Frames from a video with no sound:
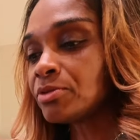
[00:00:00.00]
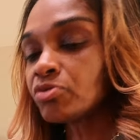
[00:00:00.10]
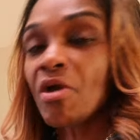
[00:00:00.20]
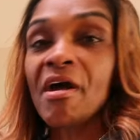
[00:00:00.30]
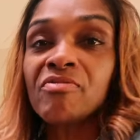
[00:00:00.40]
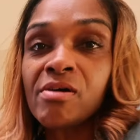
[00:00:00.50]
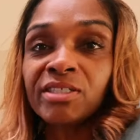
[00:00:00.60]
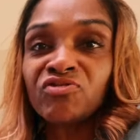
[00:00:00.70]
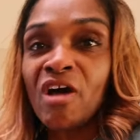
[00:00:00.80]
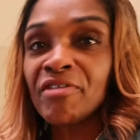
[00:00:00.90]
Okay, I thought
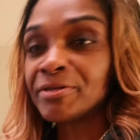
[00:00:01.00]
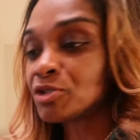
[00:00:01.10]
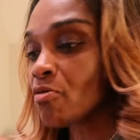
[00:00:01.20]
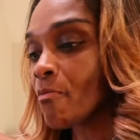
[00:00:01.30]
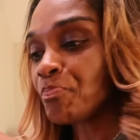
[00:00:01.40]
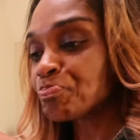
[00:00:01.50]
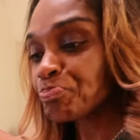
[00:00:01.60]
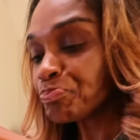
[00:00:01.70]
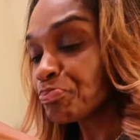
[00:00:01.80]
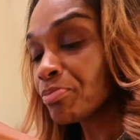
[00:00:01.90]
it was five years.
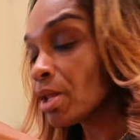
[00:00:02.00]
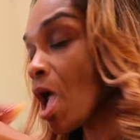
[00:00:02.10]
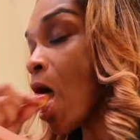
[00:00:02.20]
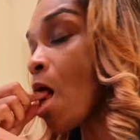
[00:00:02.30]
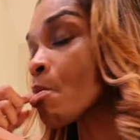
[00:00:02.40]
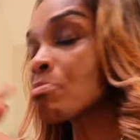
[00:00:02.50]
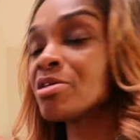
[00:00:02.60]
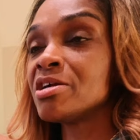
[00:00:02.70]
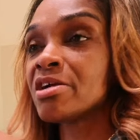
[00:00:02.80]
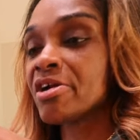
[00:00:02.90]
I don't
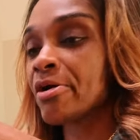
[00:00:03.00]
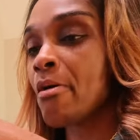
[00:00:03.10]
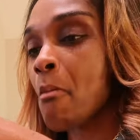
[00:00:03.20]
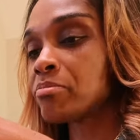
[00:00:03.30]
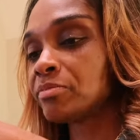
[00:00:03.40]
remember eating it here.